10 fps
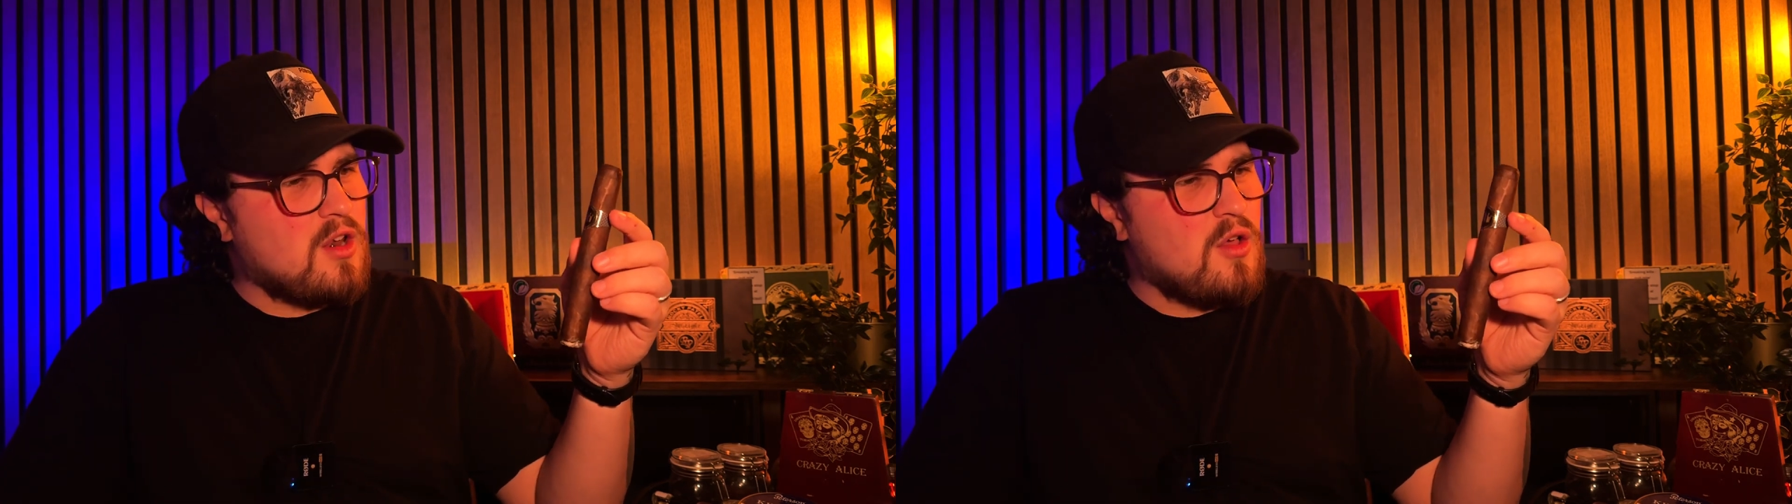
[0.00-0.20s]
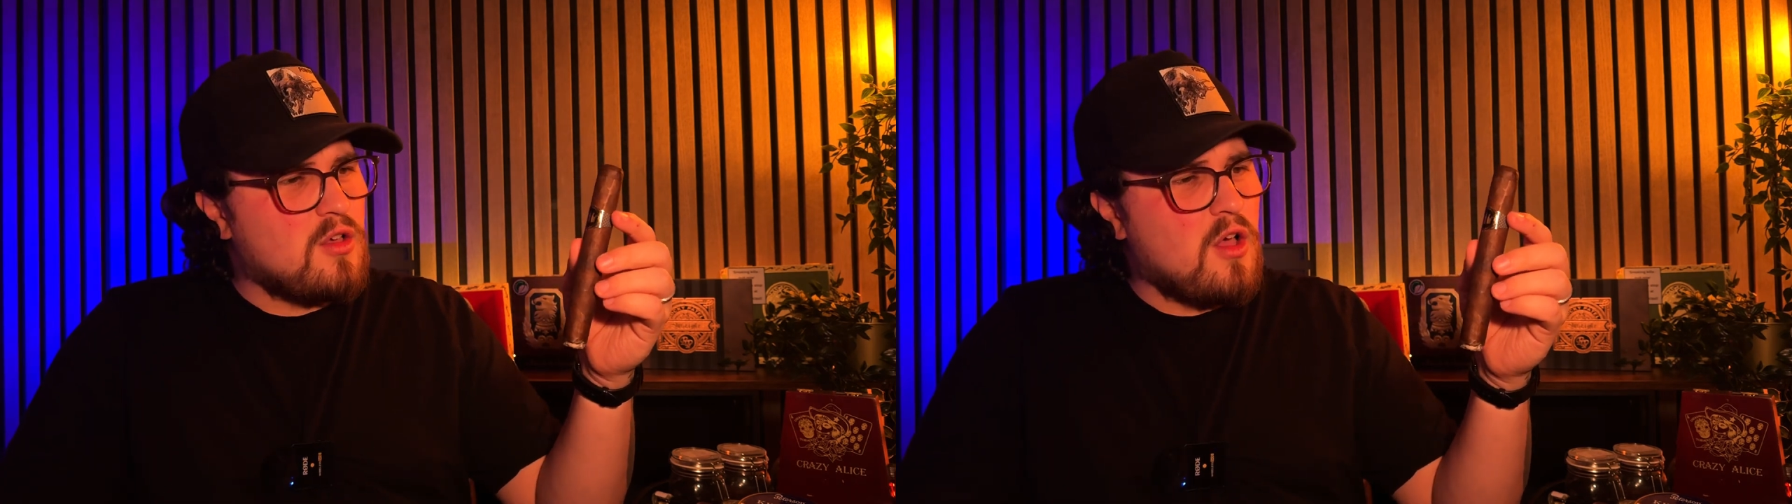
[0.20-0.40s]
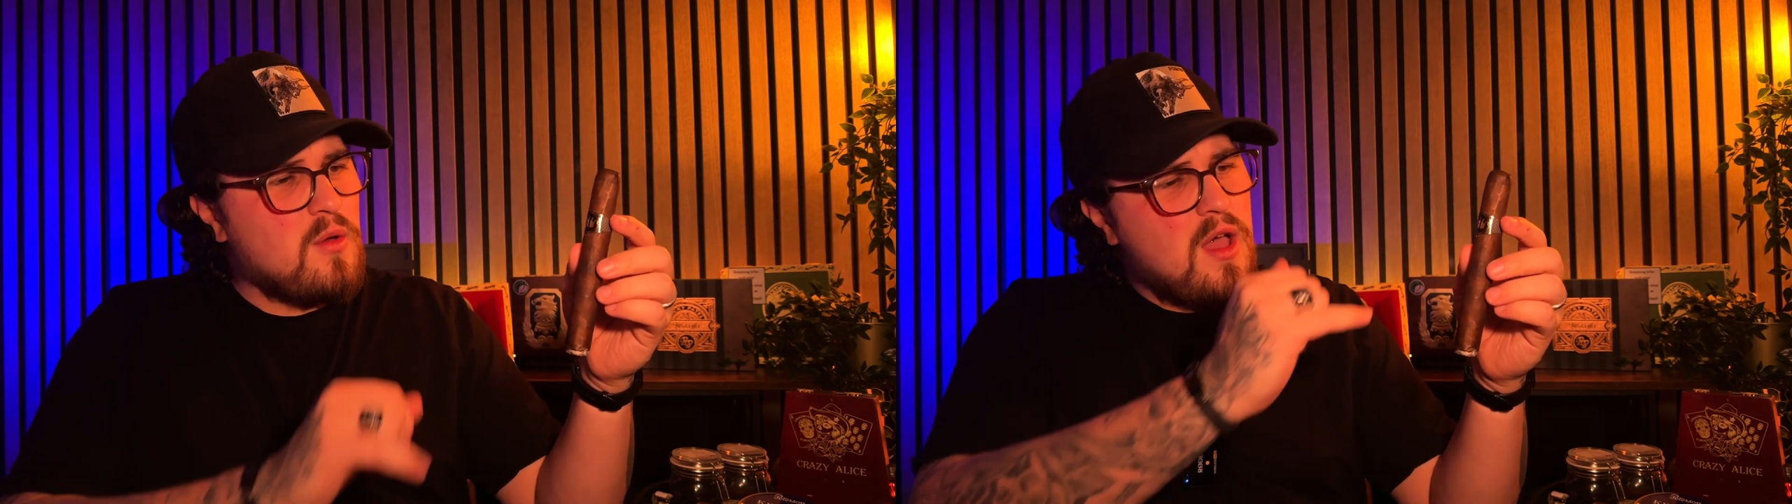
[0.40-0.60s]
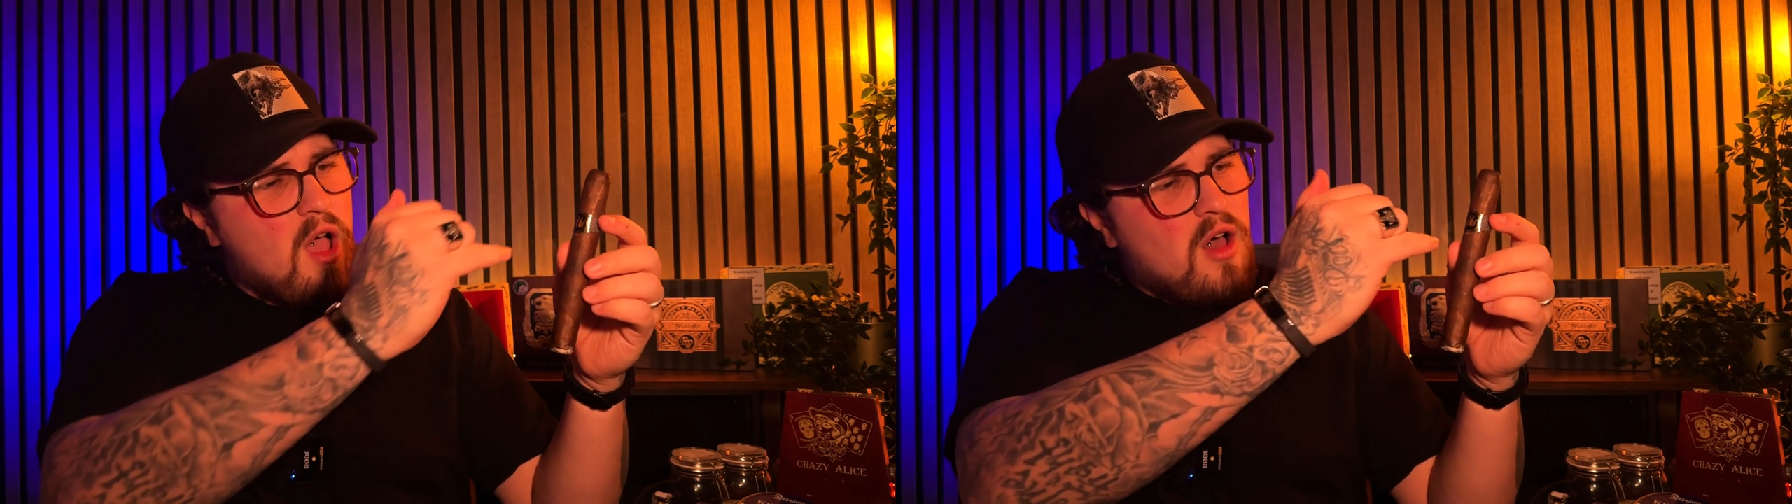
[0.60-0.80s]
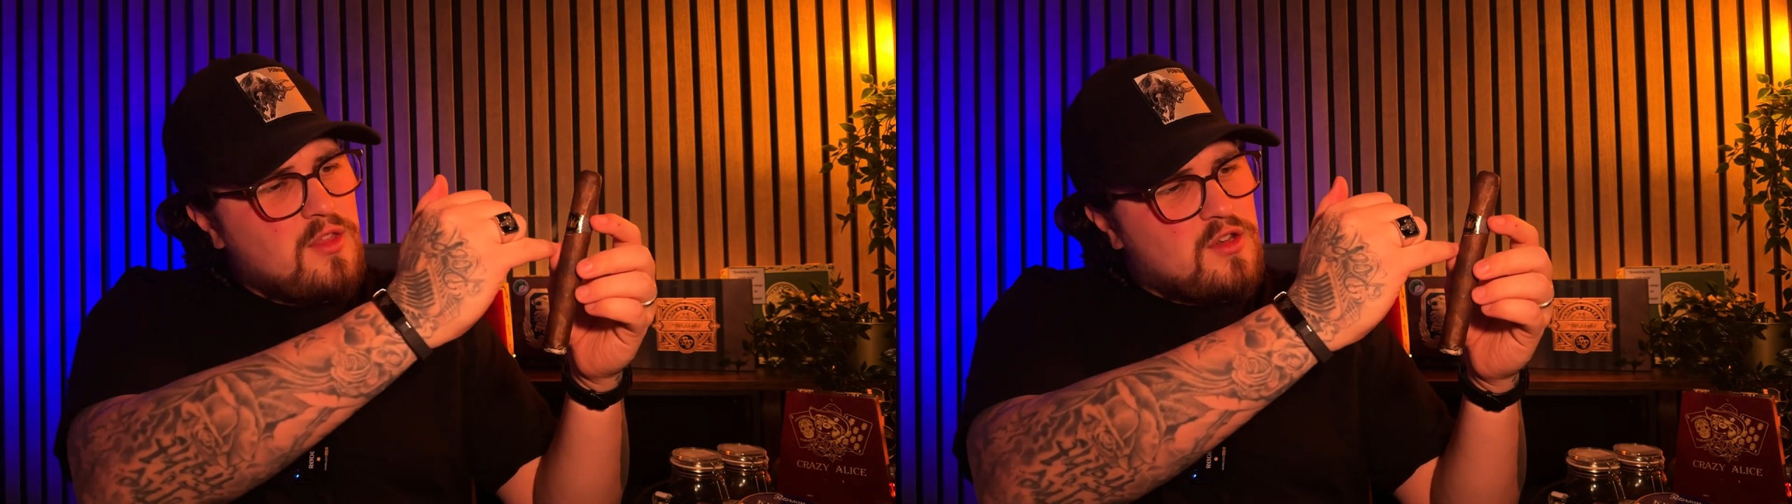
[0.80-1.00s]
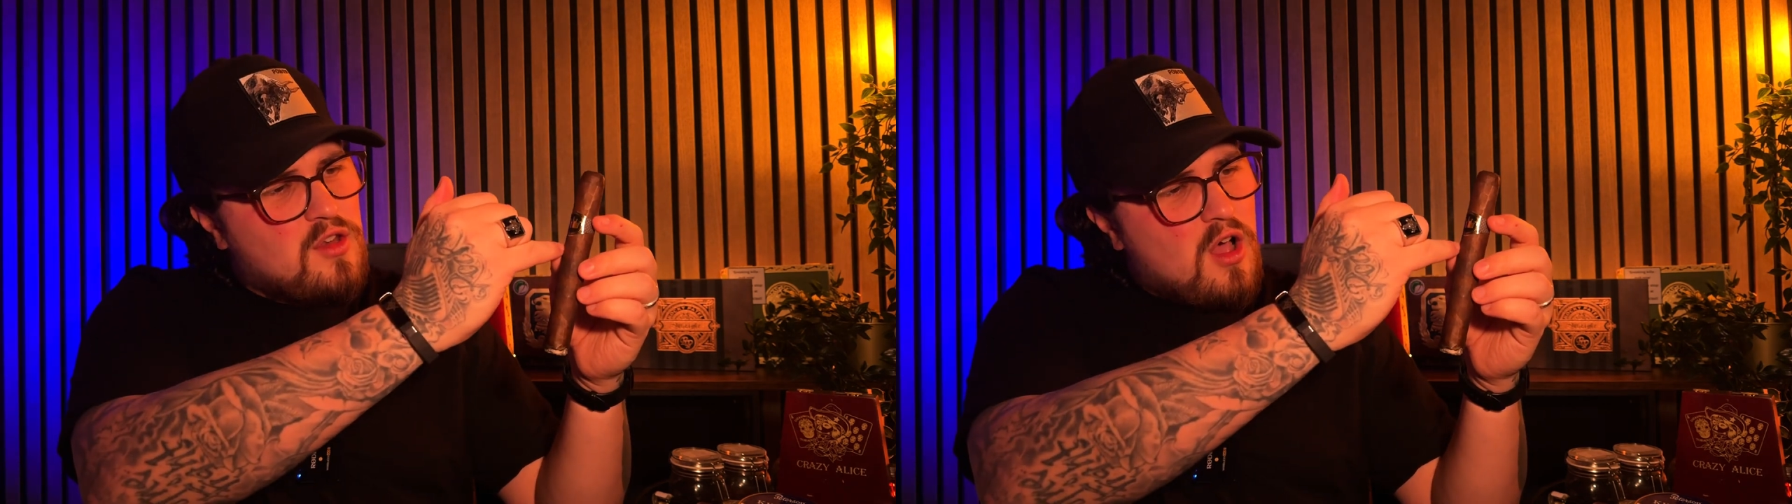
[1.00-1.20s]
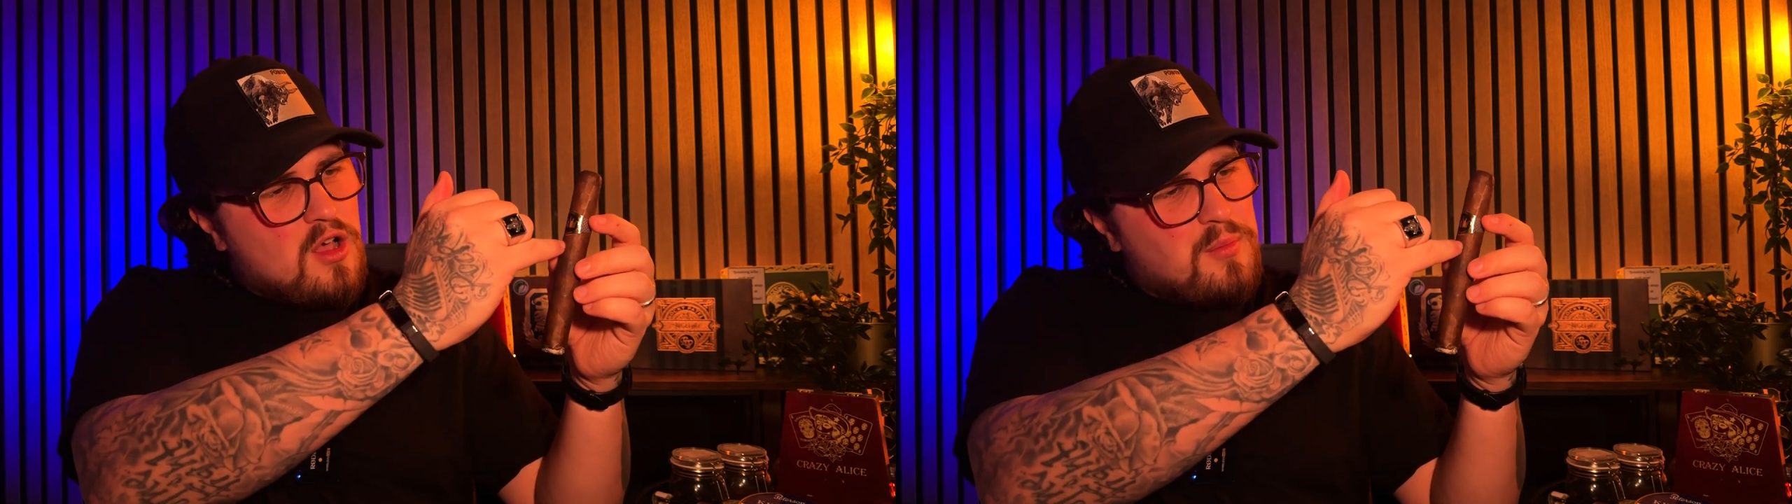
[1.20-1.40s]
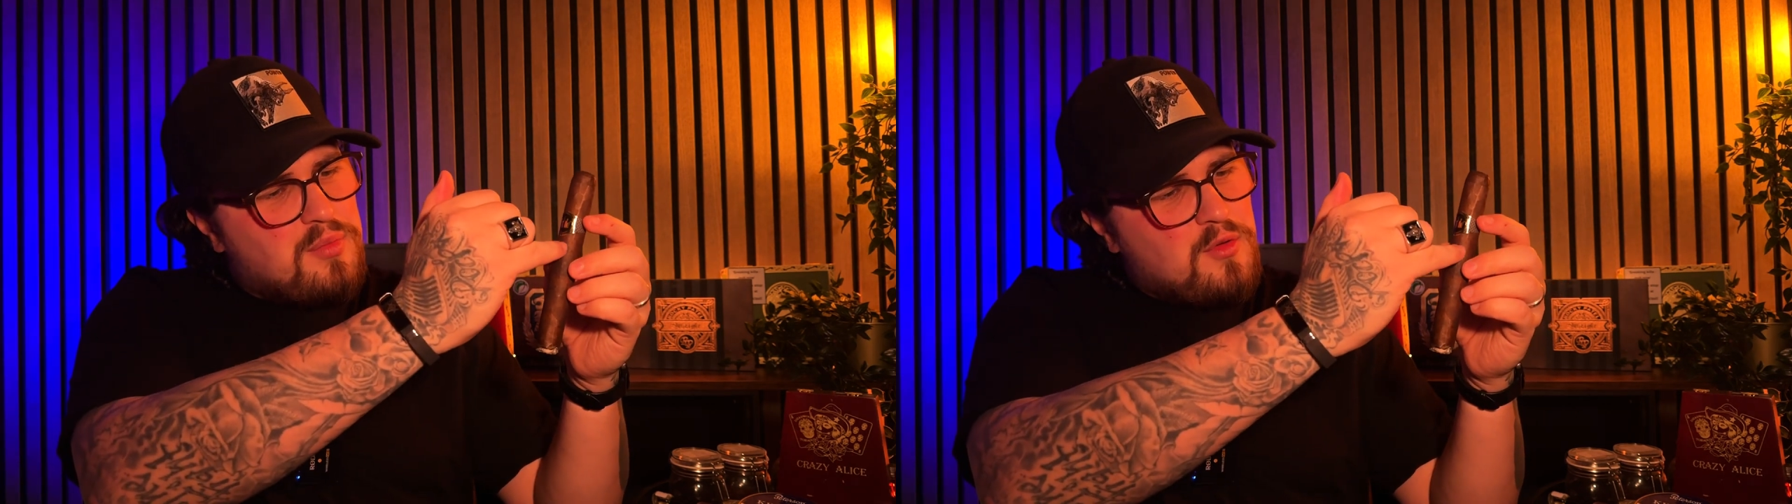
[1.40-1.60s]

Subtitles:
logo on the dark,